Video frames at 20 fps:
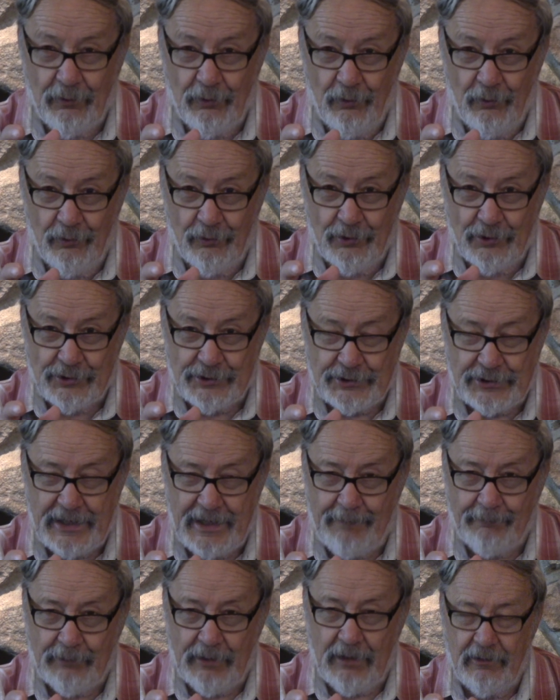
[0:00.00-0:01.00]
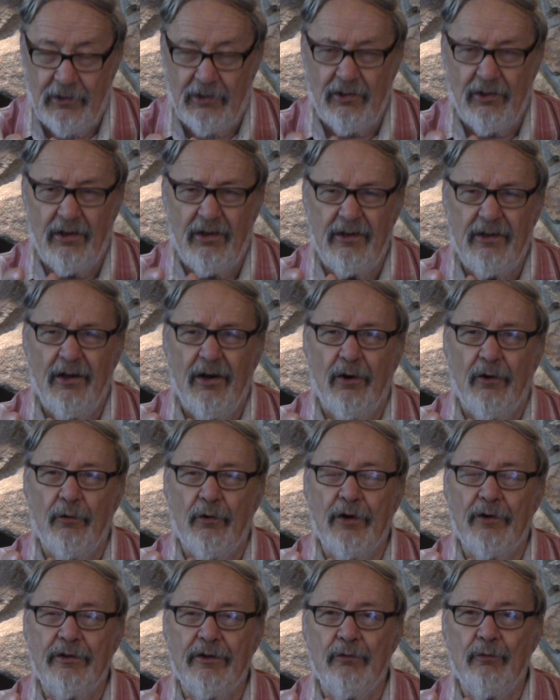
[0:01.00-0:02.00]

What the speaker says: odors, same You know,